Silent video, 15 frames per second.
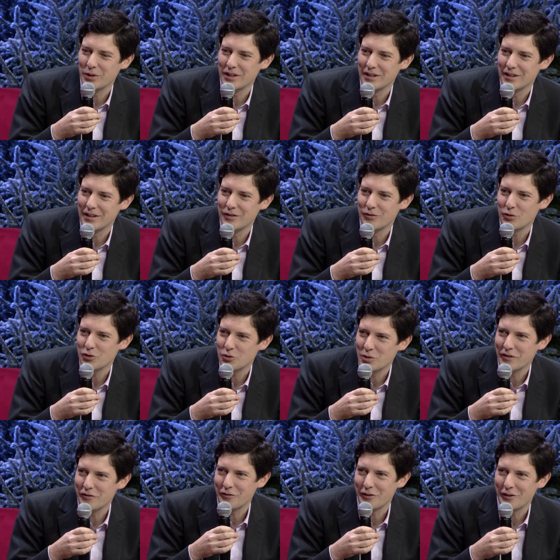we, in France,
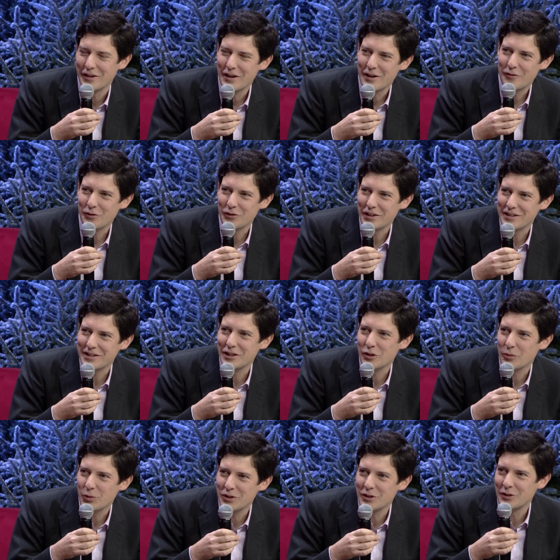we have a fantastic
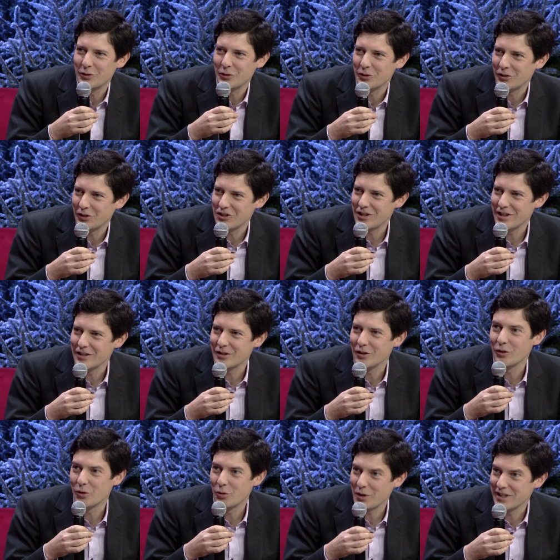company also, such as
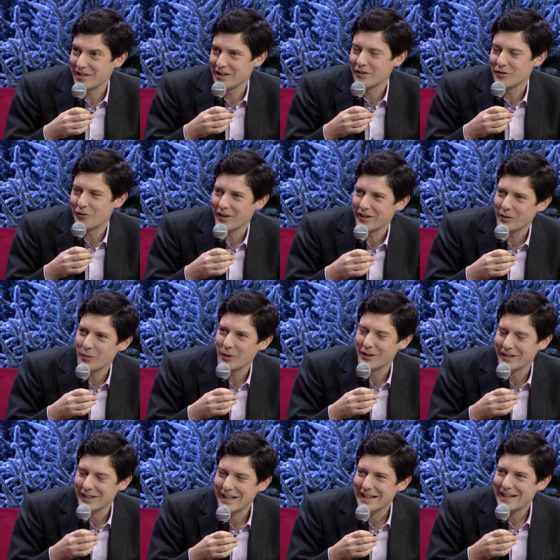uh, Withings, for example.